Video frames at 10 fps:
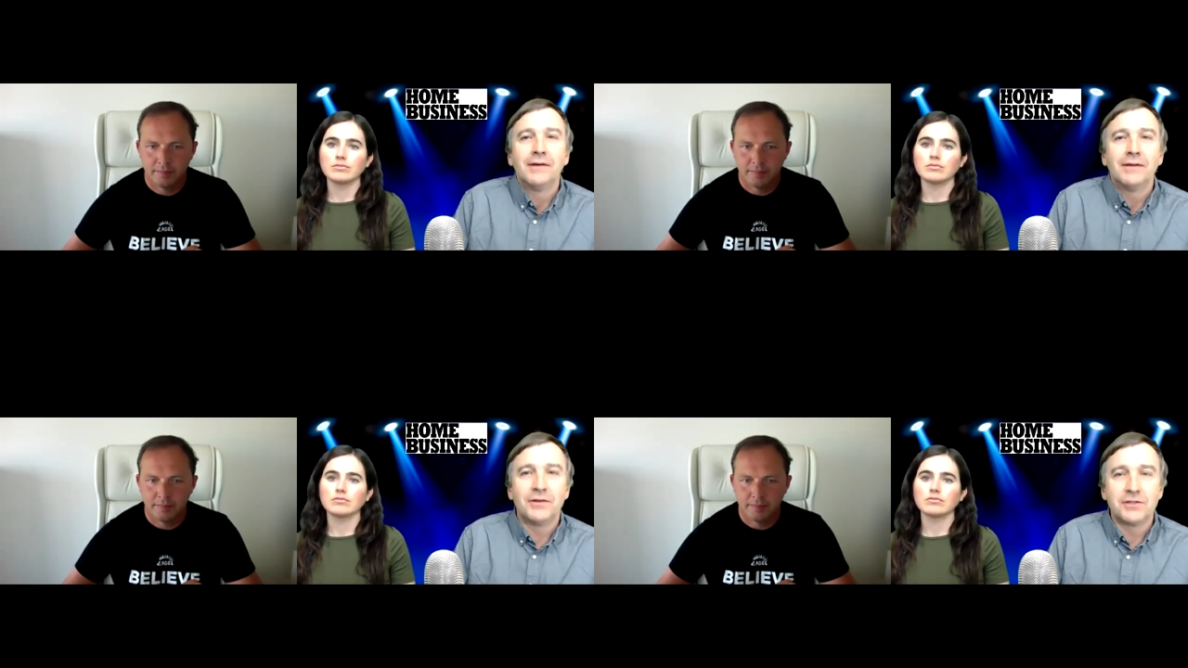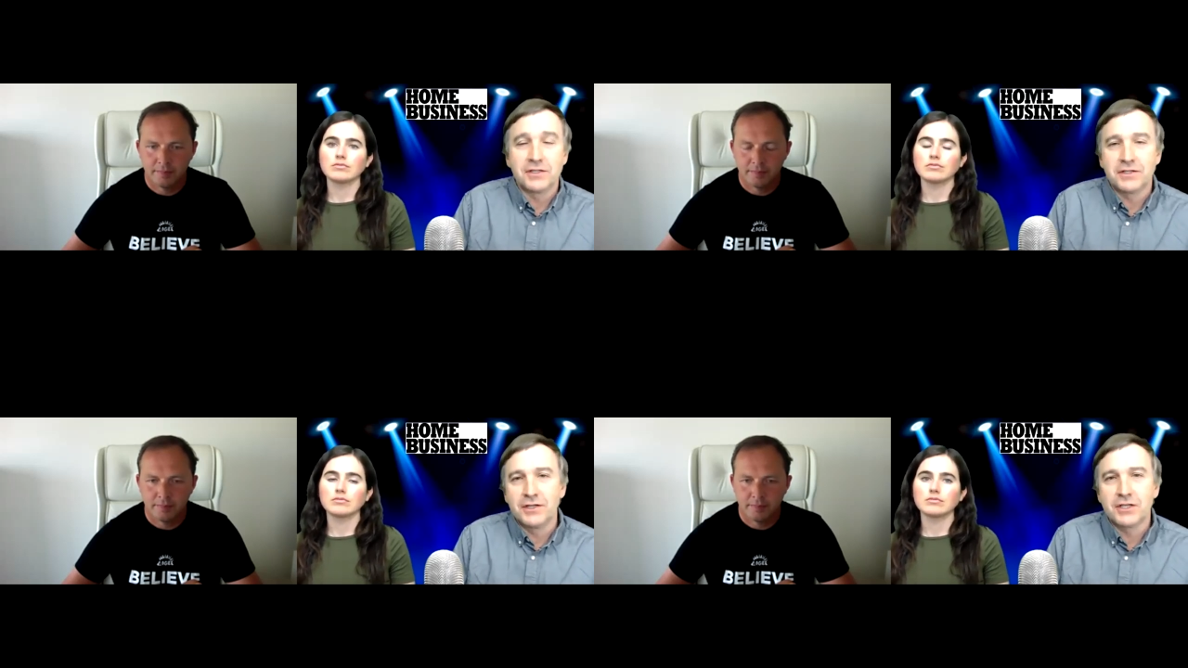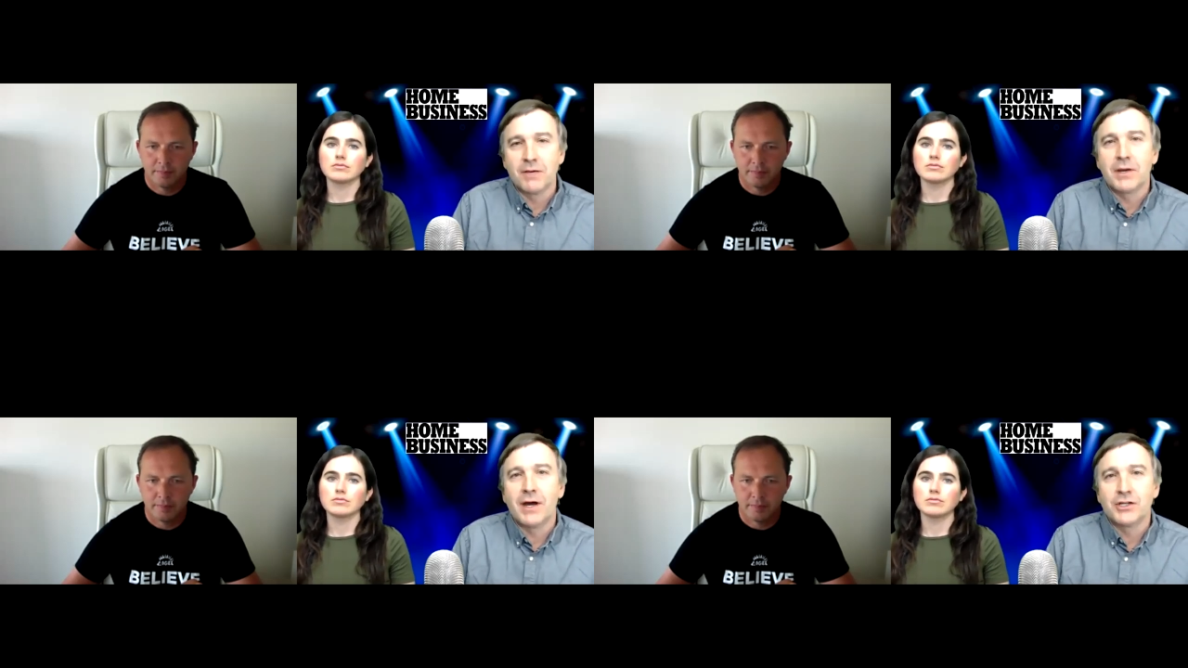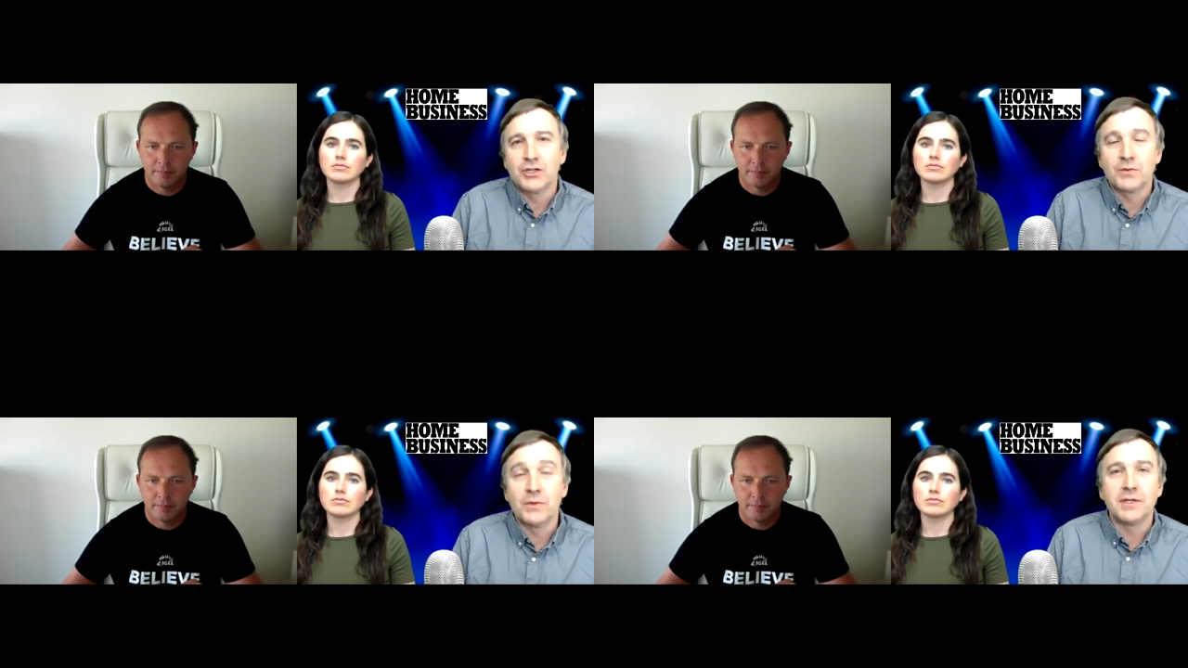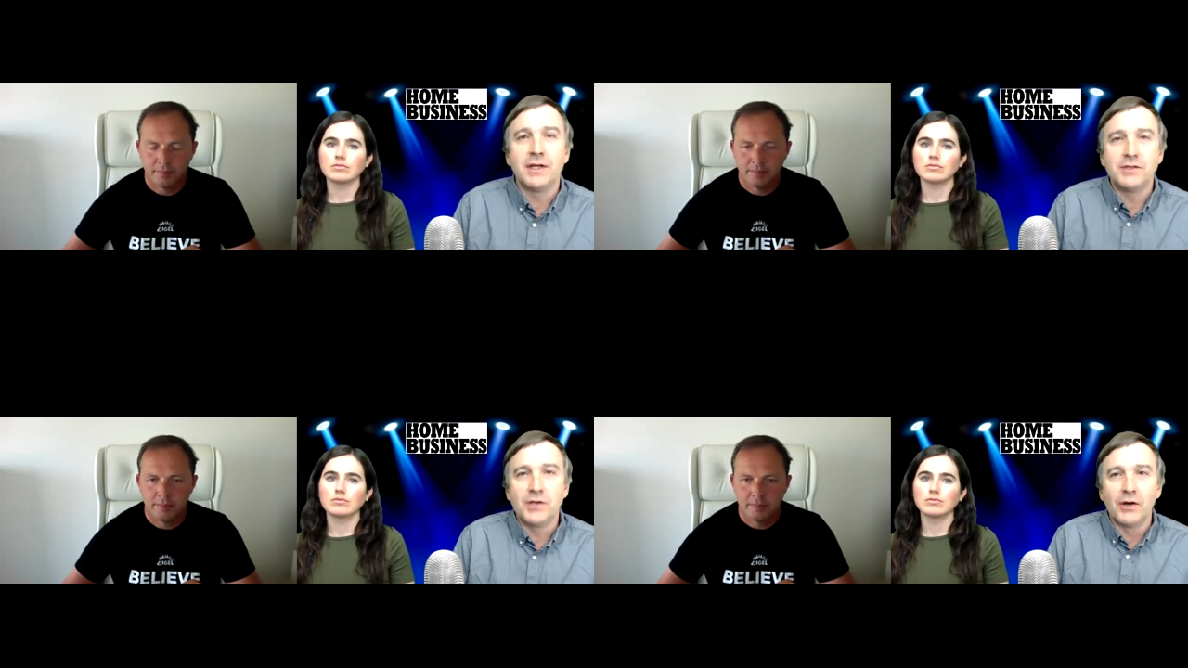Speaker 1: There's this these subconscious
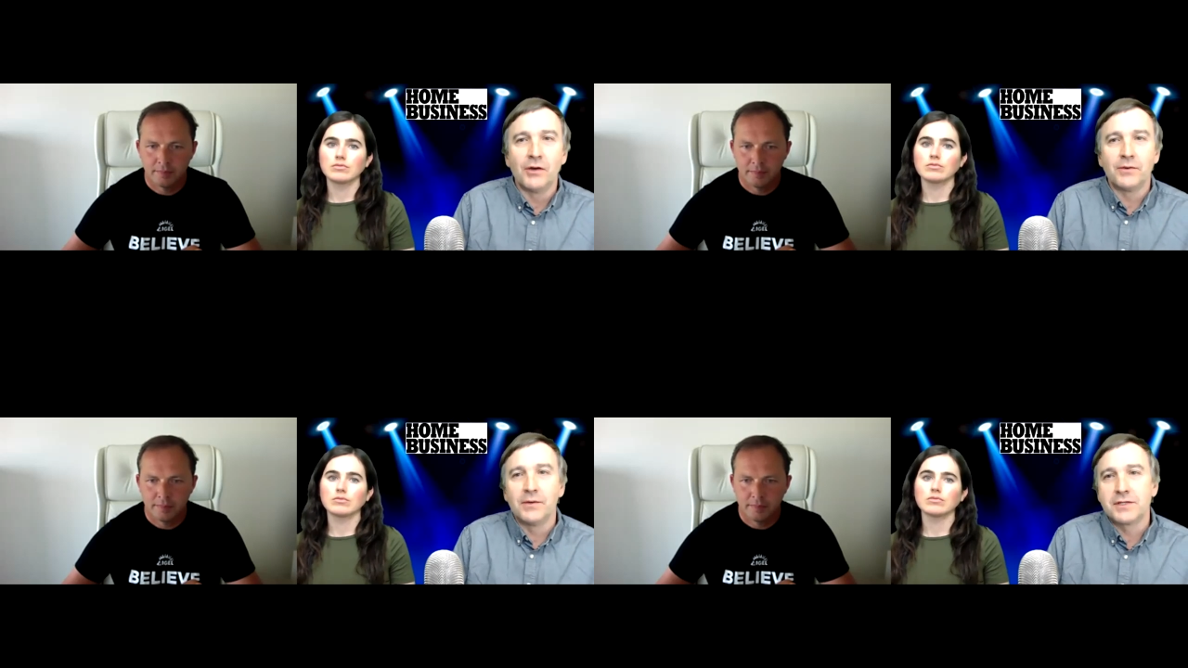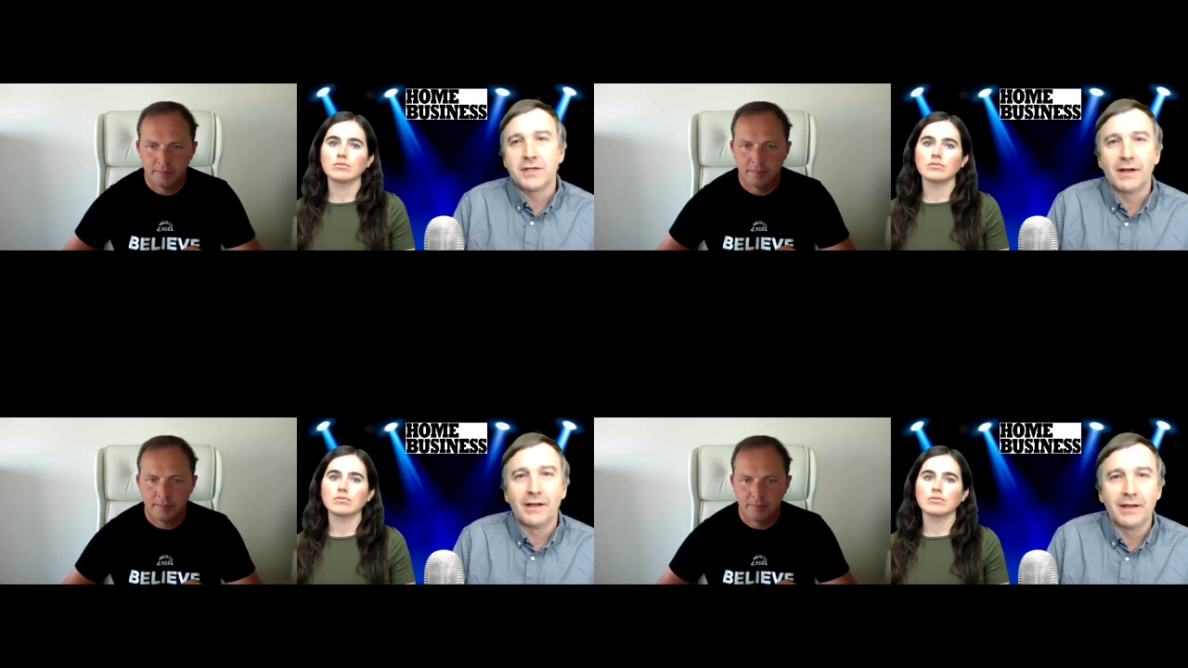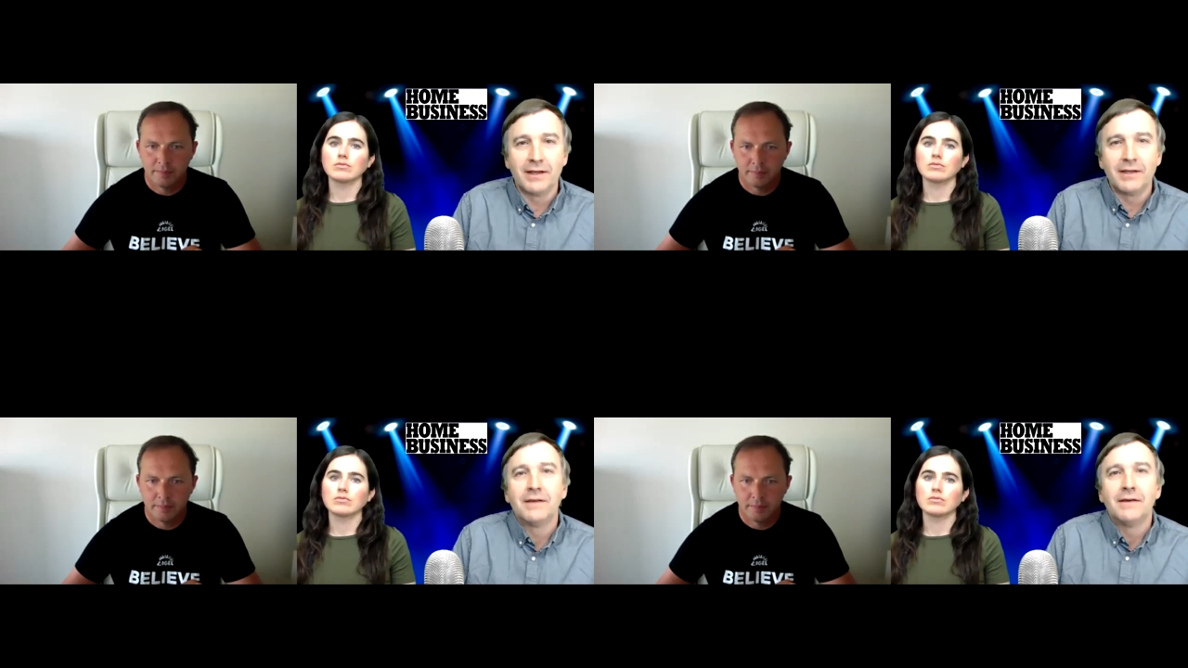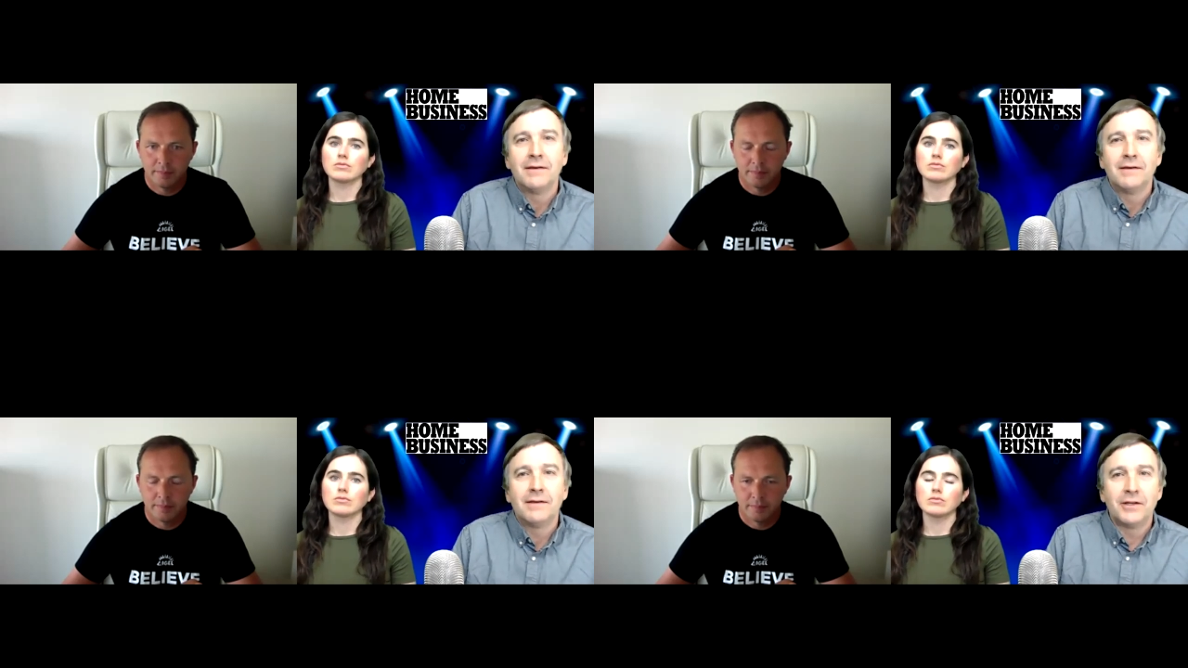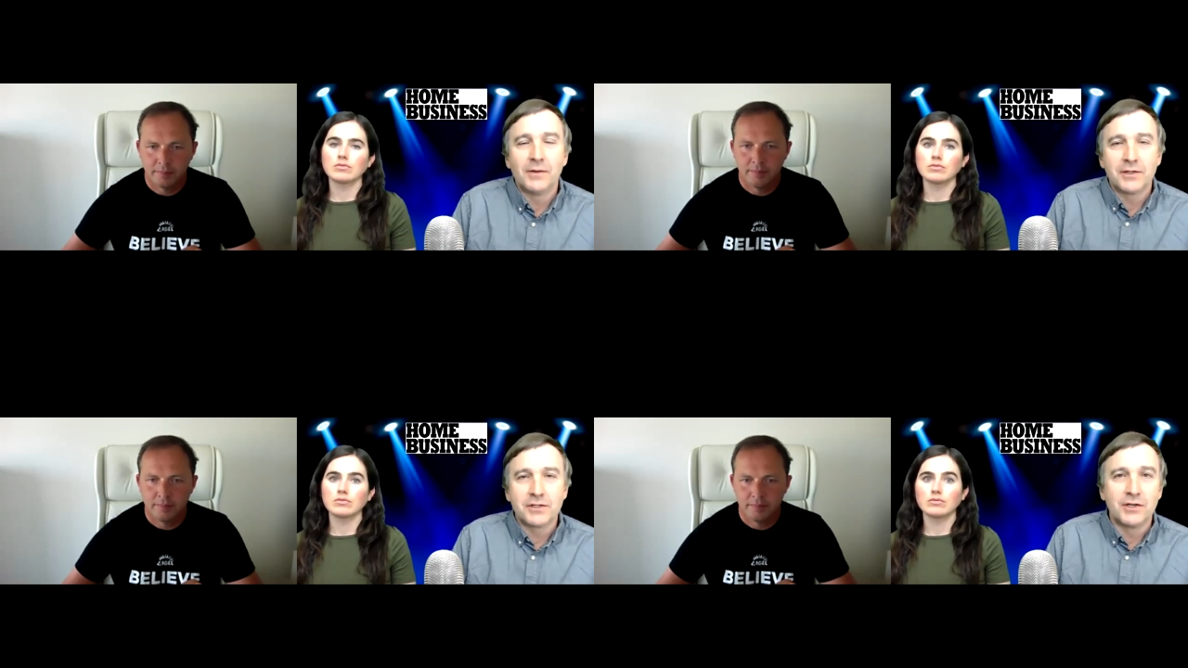routines you go through, and suddenly, you know,
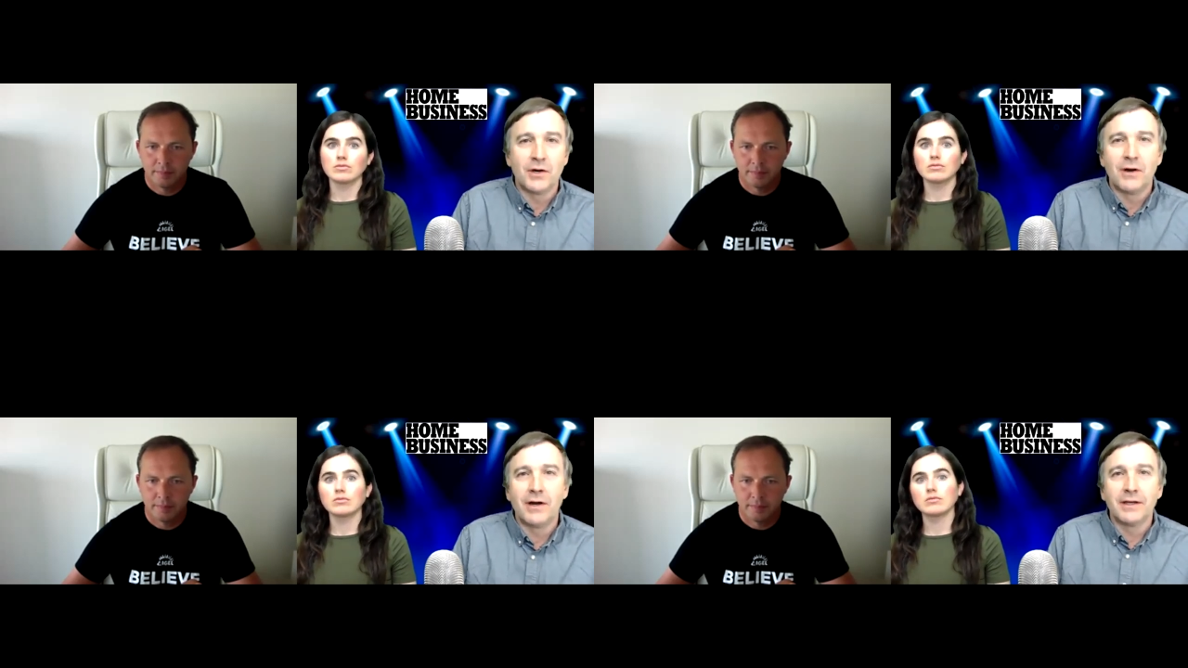it's the dog